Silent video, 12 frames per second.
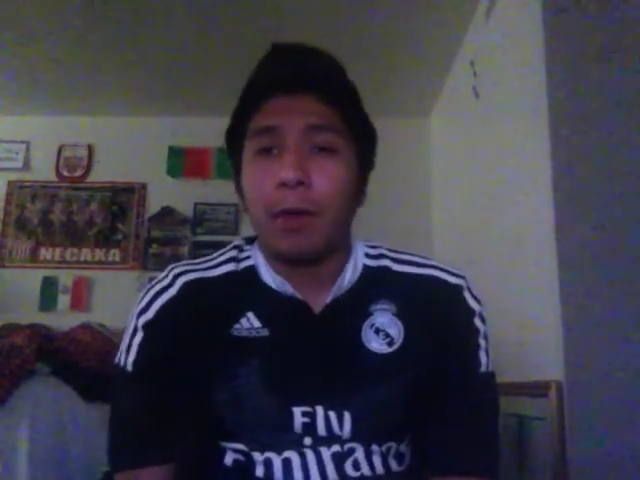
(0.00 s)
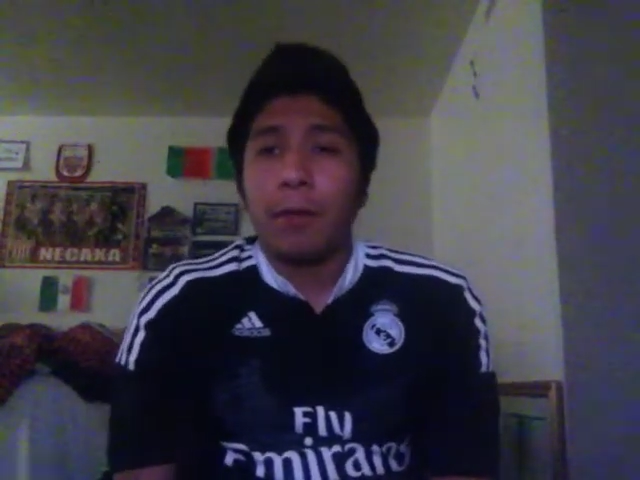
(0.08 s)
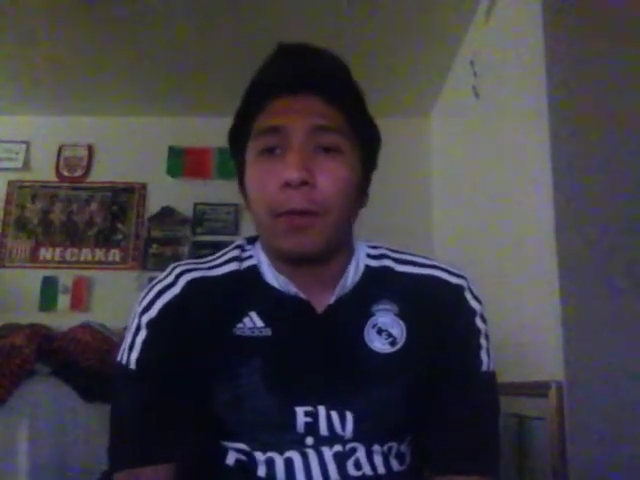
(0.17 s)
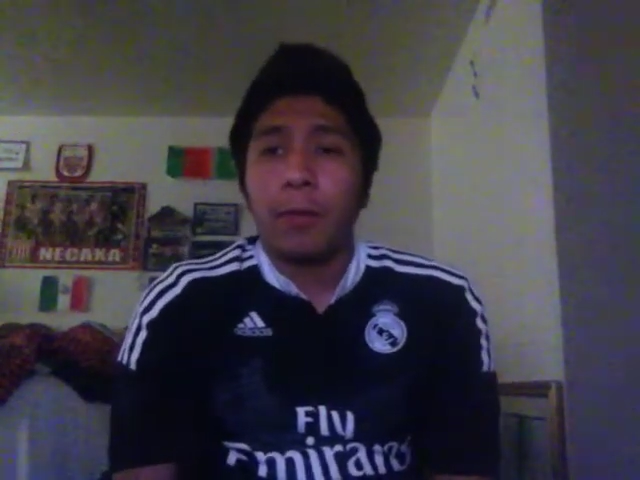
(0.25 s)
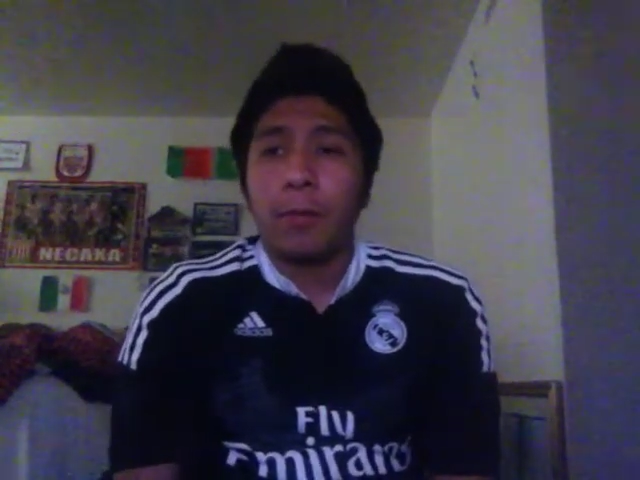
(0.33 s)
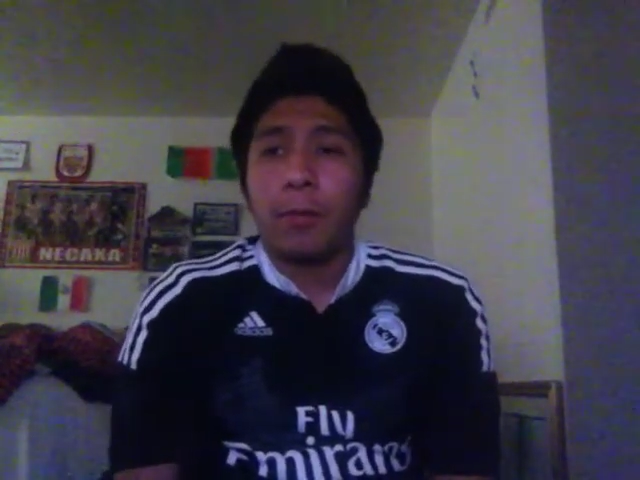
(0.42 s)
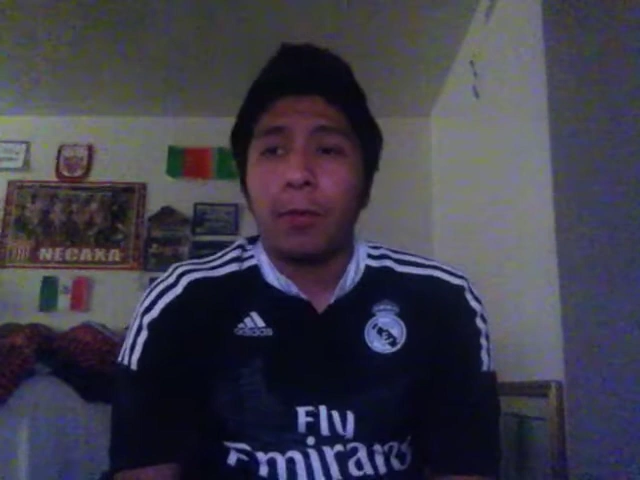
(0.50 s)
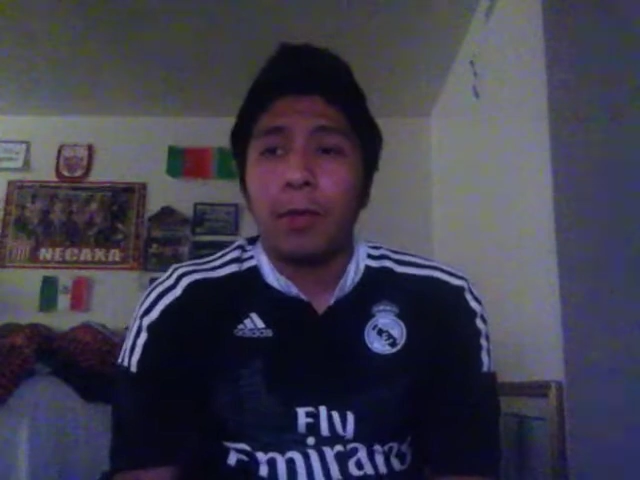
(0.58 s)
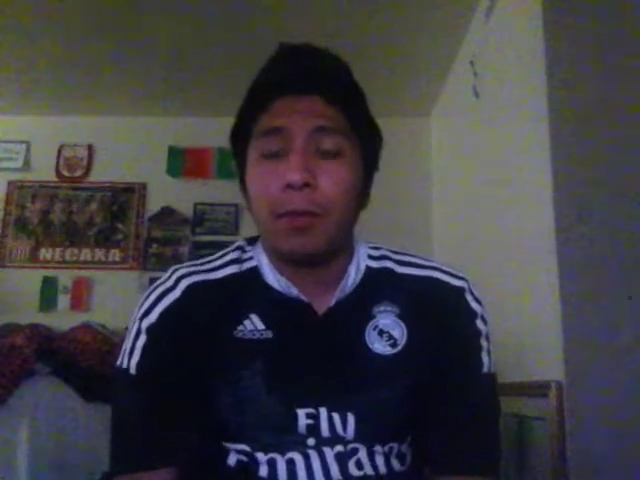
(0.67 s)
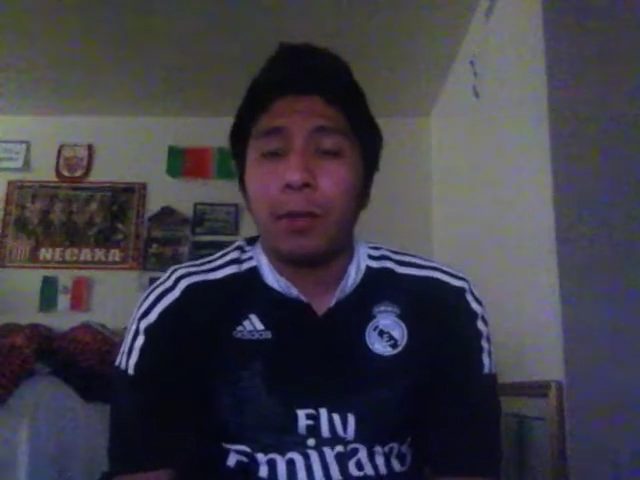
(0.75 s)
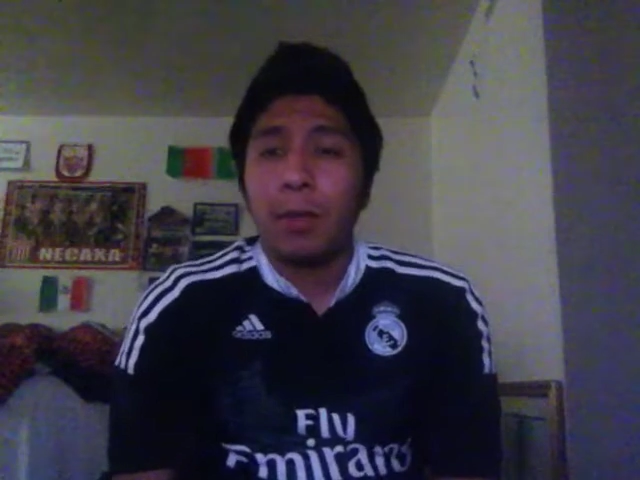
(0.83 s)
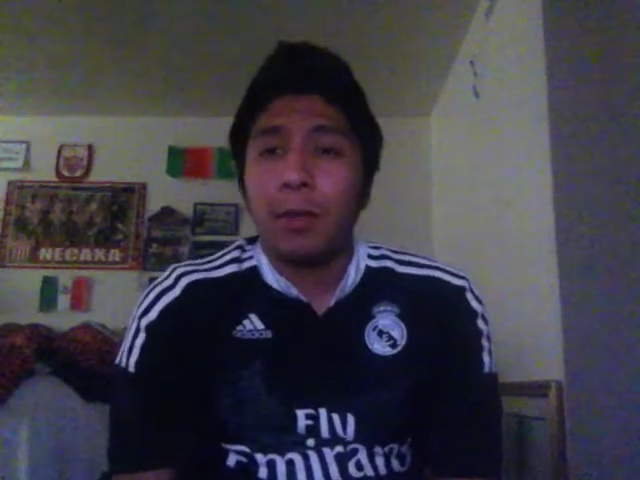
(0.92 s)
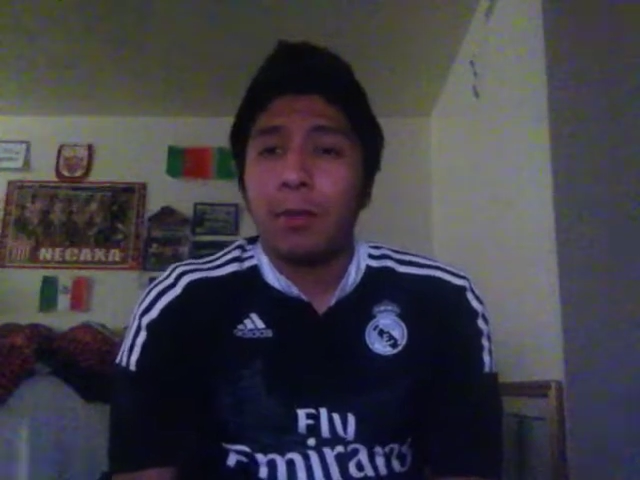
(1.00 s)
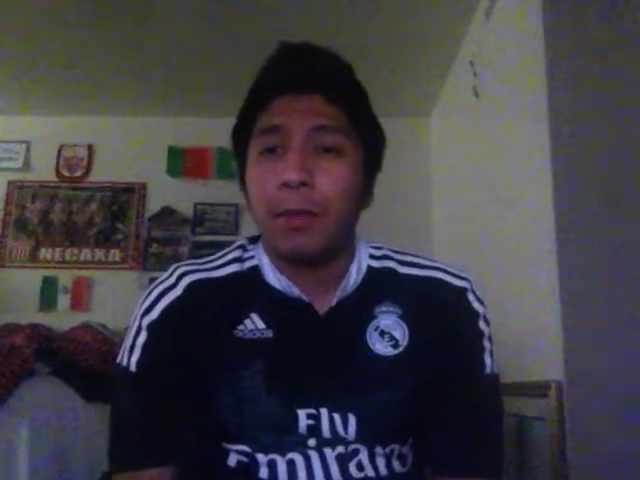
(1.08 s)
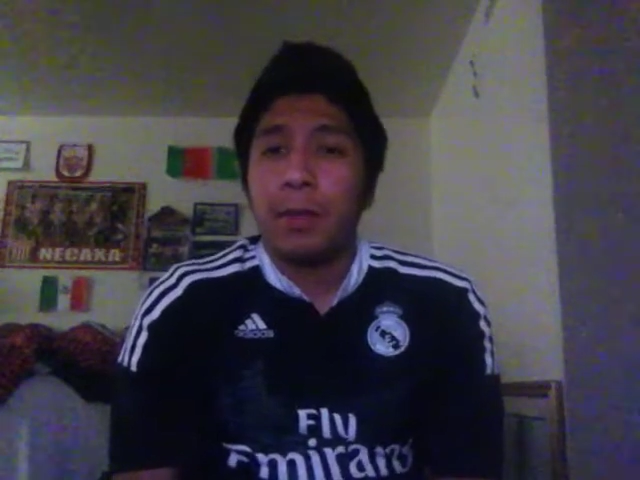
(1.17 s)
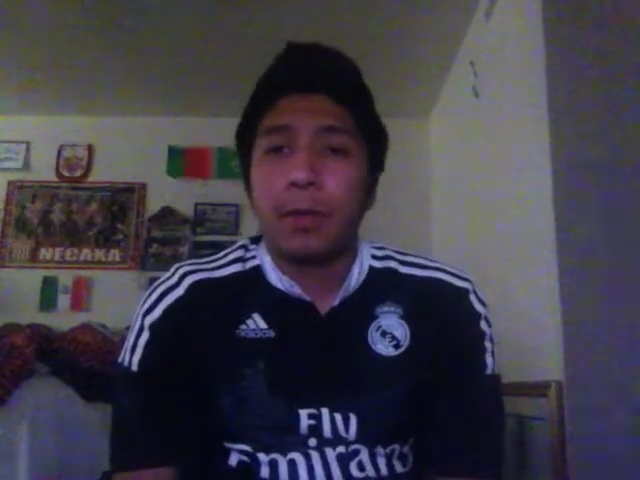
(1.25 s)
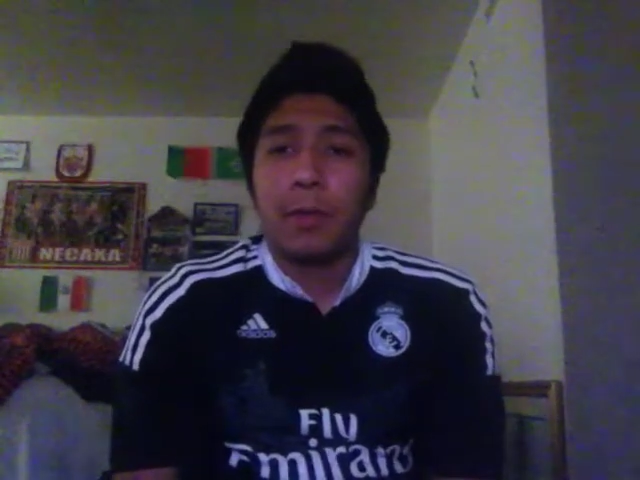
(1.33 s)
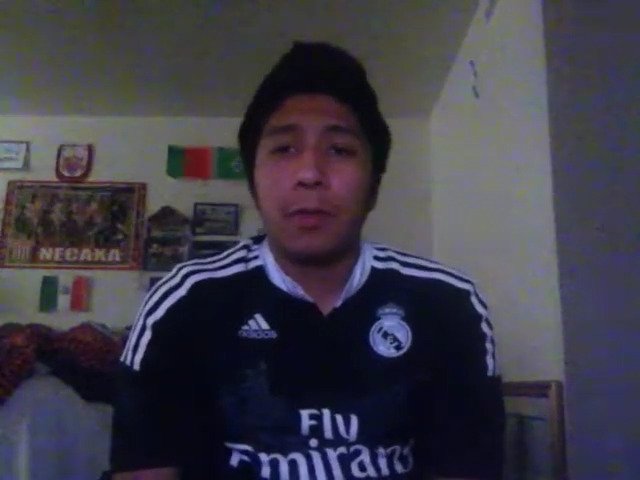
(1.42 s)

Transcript: I felt really well when he